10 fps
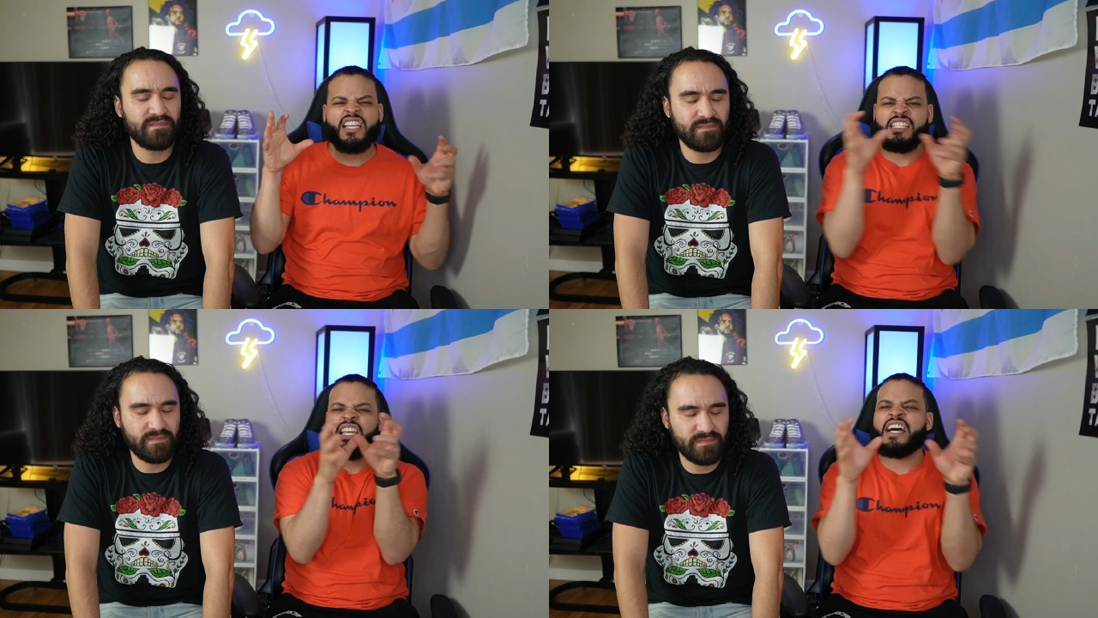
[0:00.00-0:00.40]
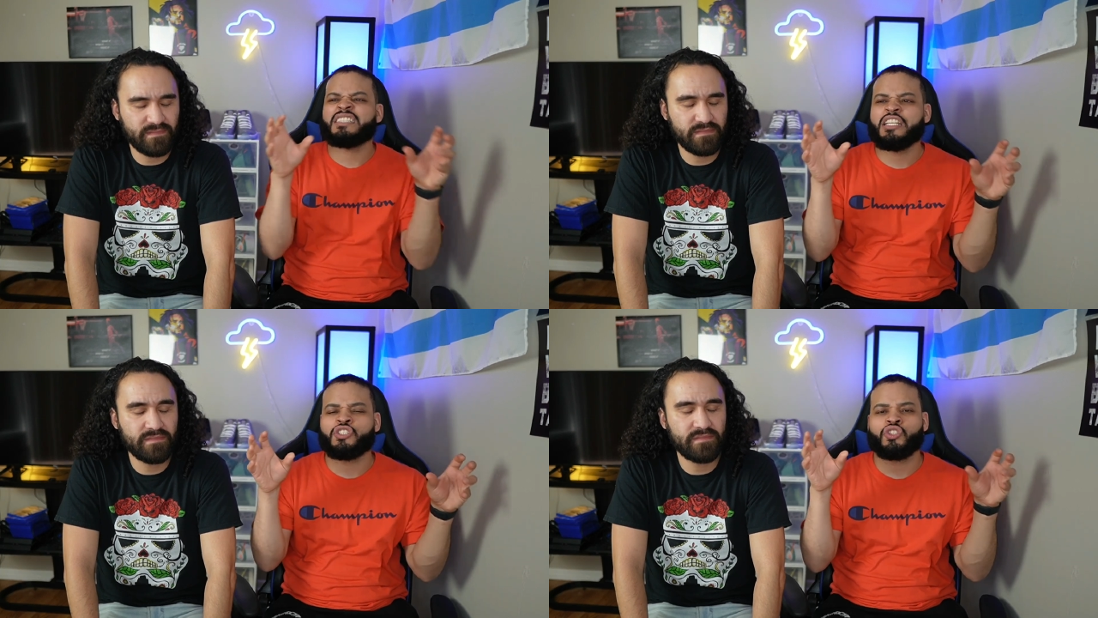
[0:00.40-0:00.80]
Speaker 1: he
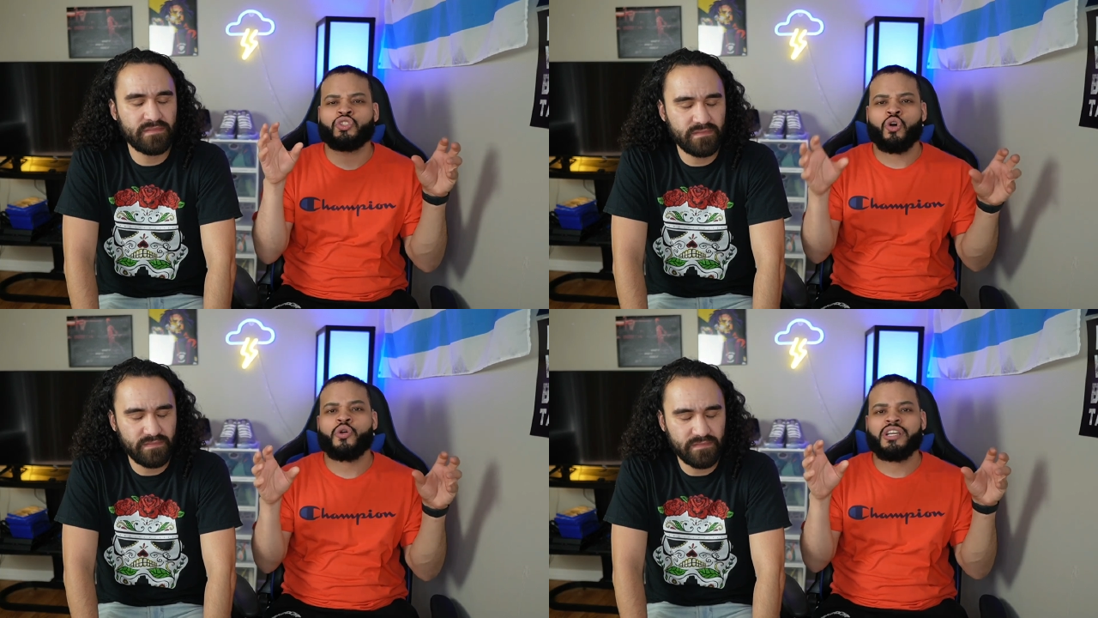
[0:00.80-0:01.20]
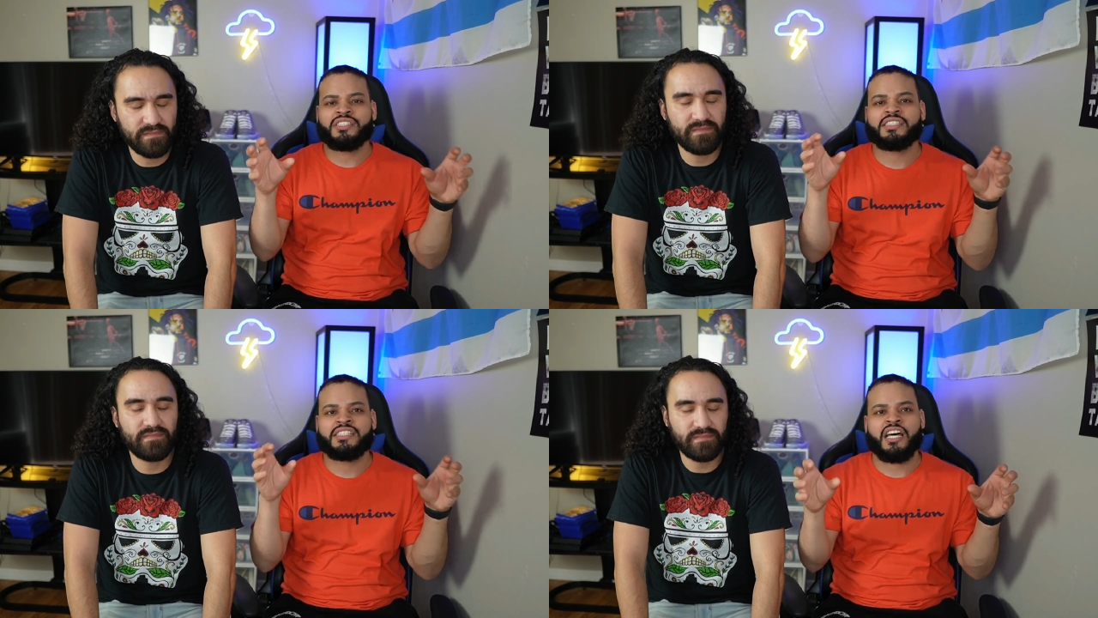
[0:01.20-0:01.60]
has a story
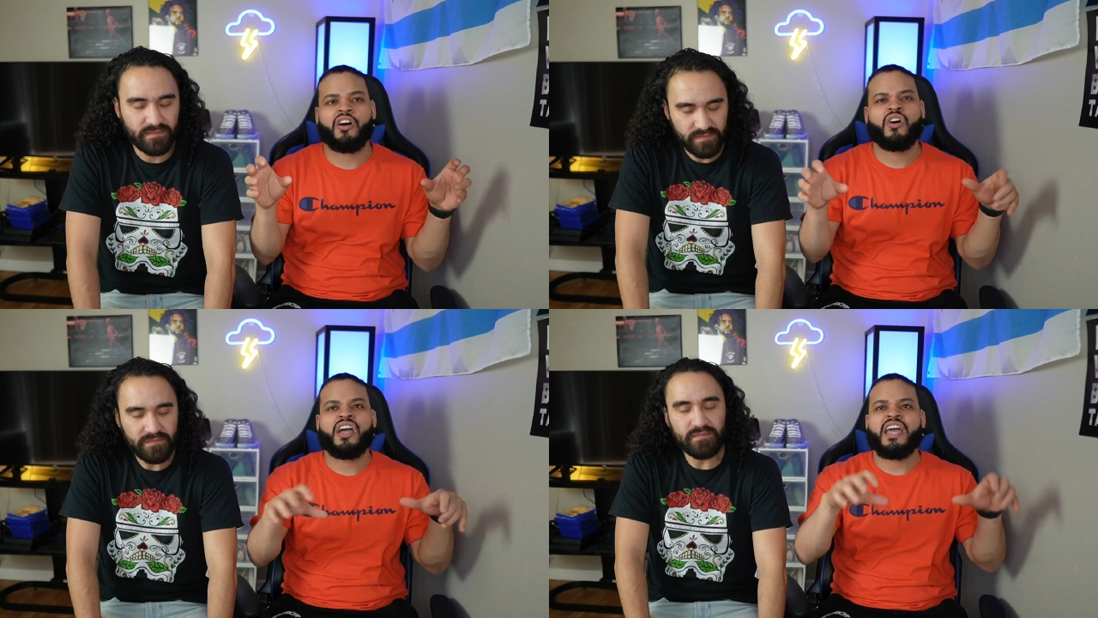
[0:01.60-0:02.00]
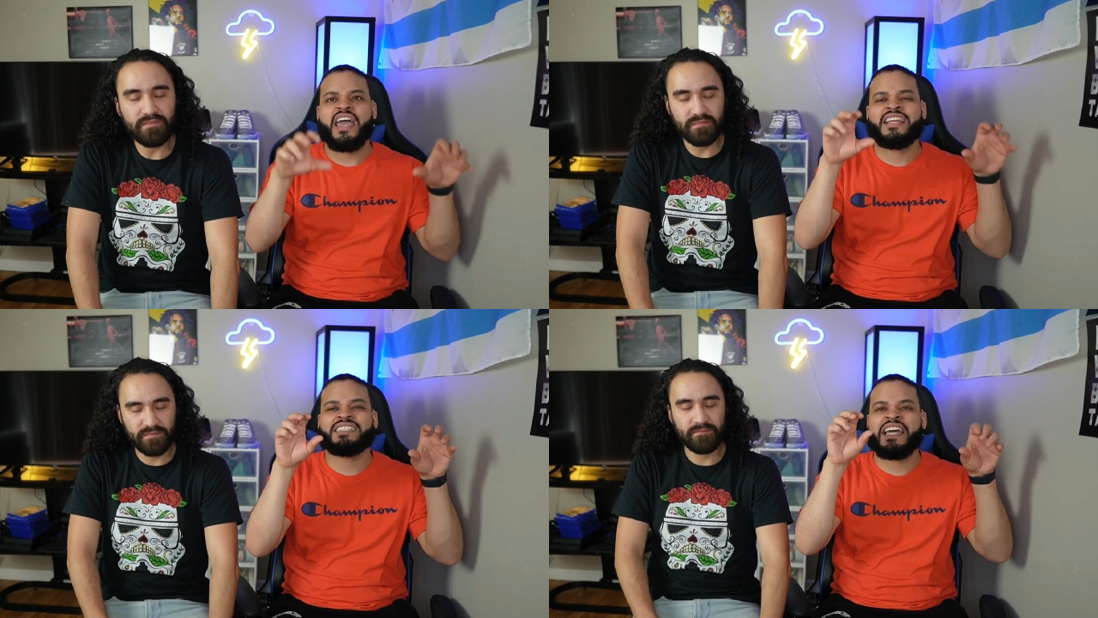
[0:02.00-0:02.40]
to tell,
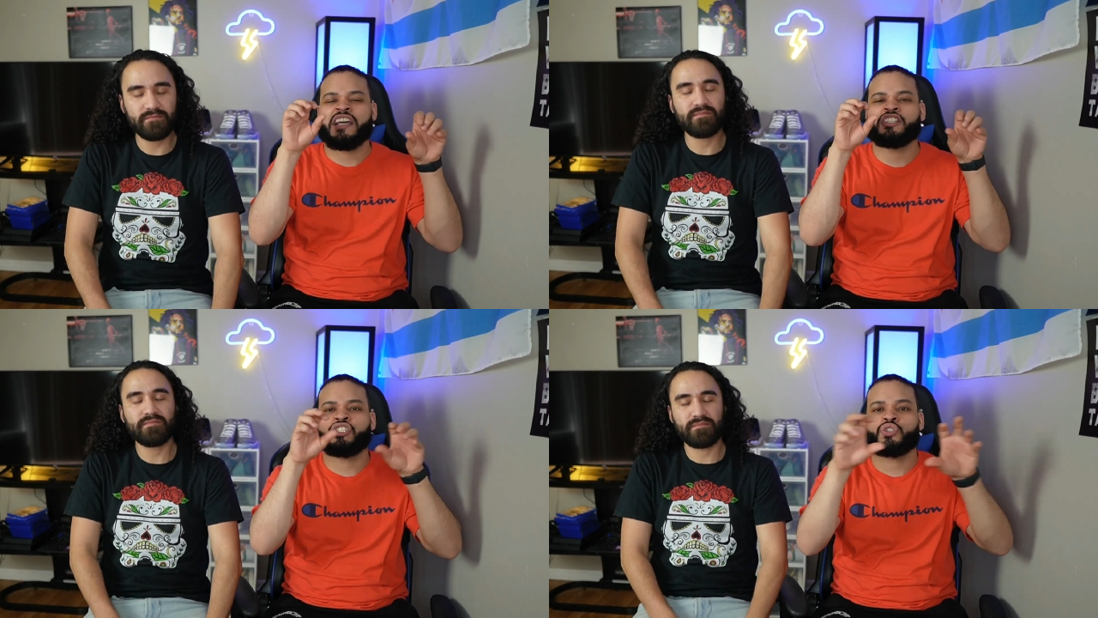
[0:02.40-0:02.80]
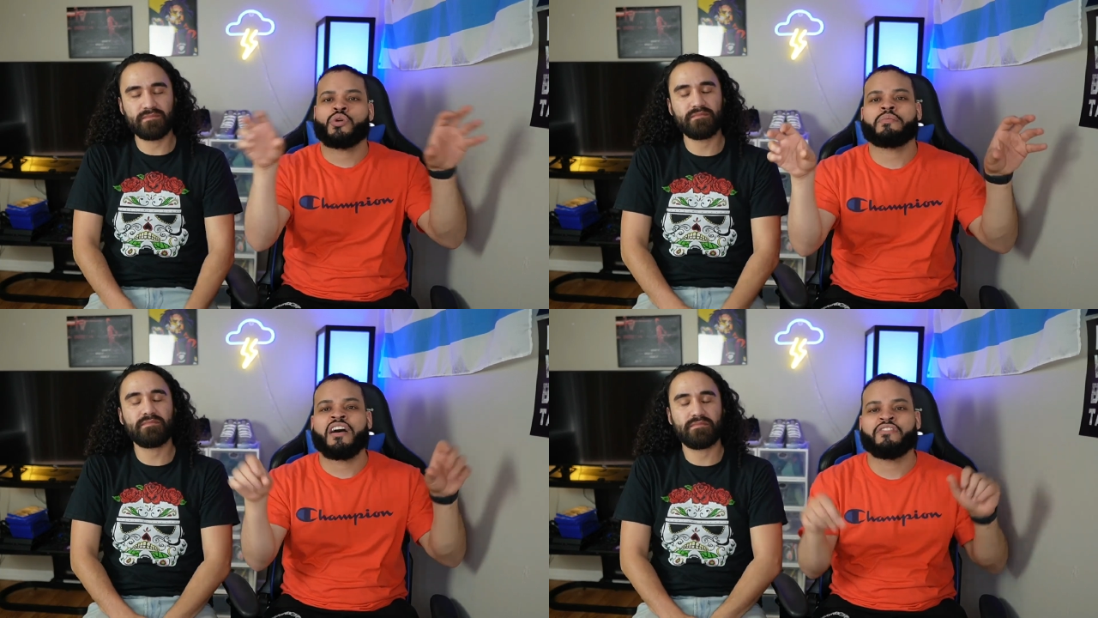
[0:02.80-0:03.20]
and it's like a
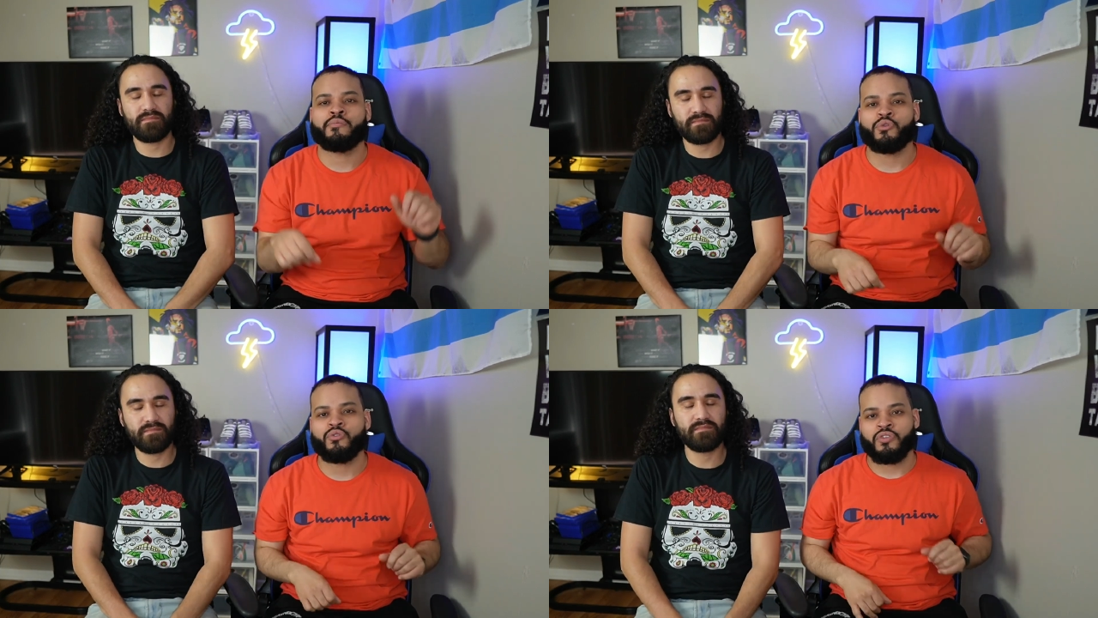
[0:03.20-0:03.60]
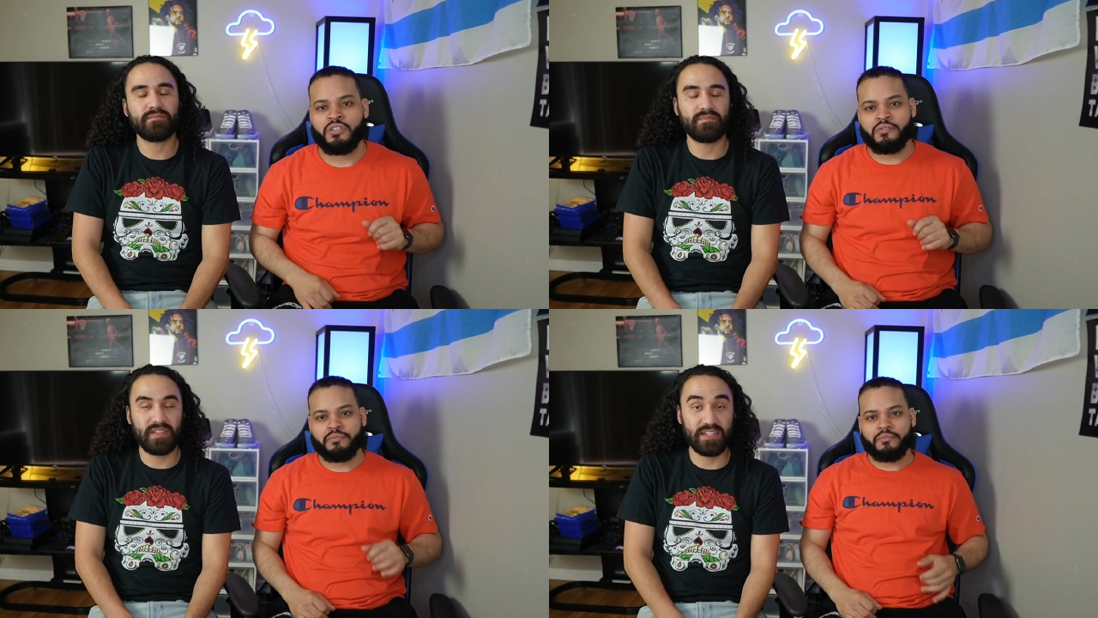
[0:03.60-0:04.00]
script off a
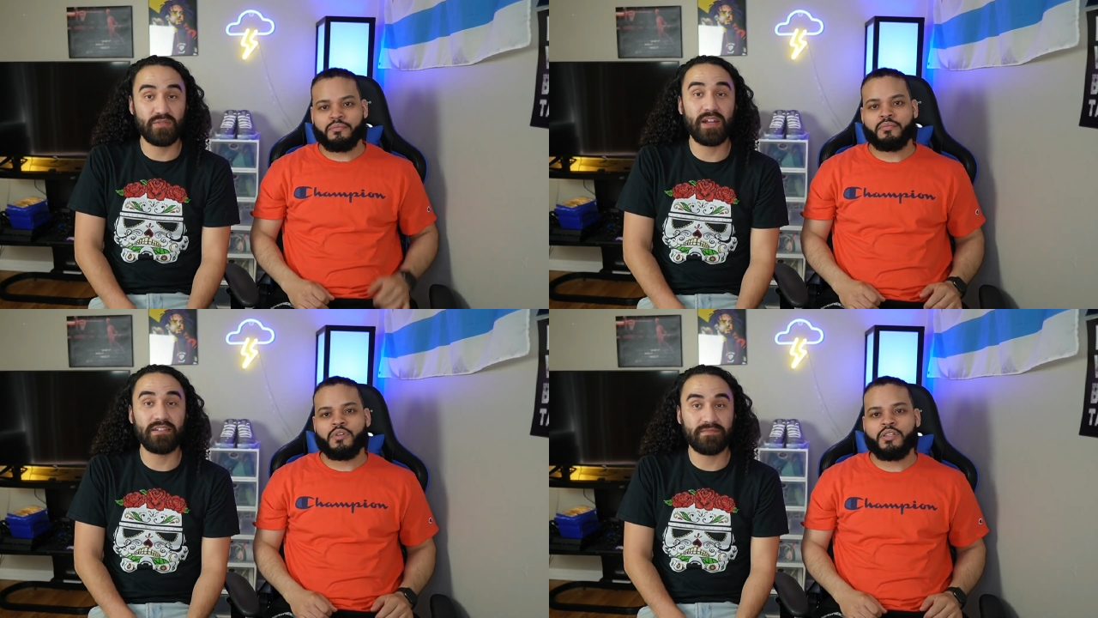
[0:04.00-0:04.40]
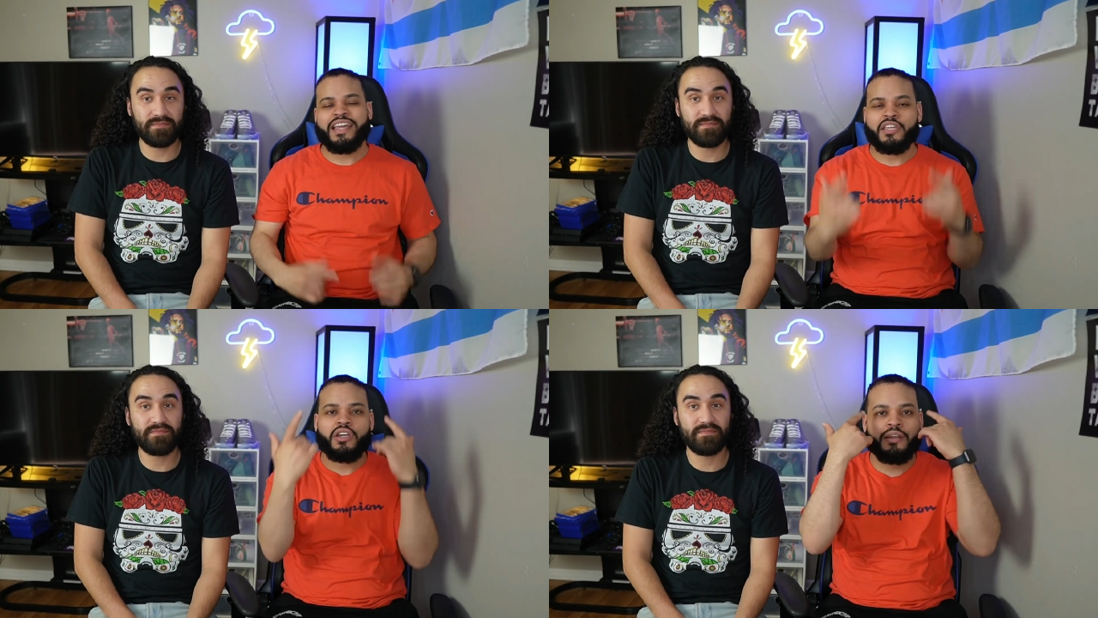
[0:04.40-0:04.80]
movie. That's right. Like you